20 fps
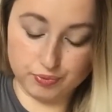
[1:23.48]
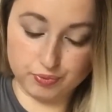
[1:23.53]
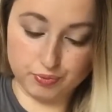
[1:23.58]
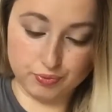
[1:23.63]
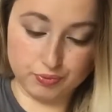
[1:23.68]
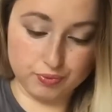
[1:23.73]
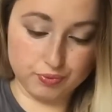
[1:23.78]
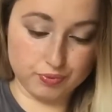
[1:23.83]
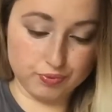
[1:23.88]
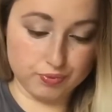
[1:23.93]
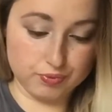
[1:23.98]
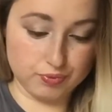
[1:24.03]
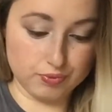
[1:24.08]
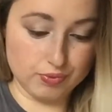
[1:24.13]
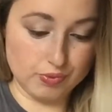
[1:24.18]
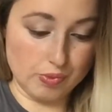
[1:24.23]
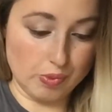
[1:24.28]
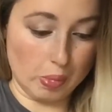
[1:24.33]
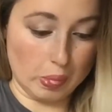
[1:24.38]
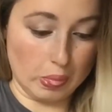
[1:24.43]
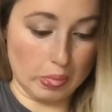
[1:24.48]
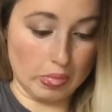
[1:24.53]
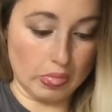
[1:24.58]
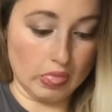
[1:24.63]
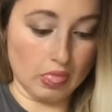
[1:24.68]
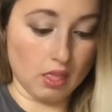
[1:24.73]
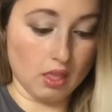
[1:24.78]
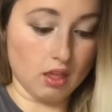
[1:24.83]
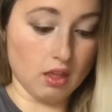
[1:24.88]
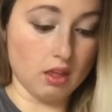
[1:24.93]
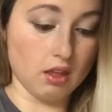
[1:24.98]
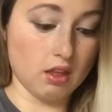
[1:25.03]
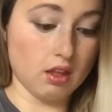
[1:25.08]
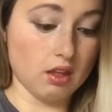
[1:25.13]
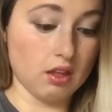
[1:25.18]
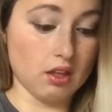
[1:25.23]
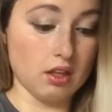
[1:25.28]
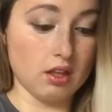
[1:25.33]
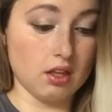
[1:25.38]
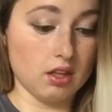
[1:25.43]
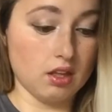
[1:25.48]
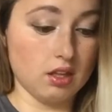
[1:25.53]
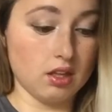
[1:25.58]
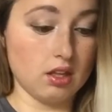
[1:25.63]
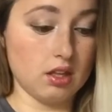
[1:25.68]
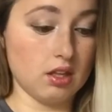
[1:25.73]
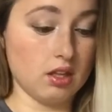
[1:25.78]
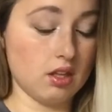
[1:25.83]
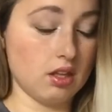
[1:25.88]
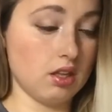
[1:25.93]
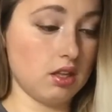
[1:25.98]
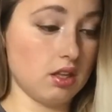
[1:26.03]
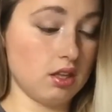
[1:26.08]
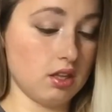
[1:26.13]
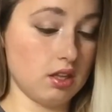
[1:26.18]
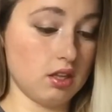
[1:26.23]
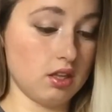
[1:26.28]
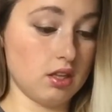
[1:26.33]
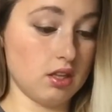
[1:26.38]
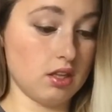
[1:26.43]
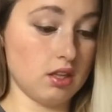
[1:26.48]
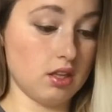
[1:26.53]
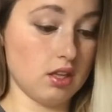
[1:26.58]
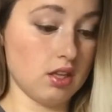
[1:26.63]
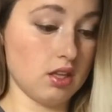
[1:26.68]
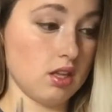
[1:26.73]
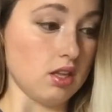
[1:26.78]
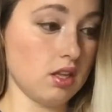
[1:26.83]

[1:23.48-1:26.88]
(no one is talking)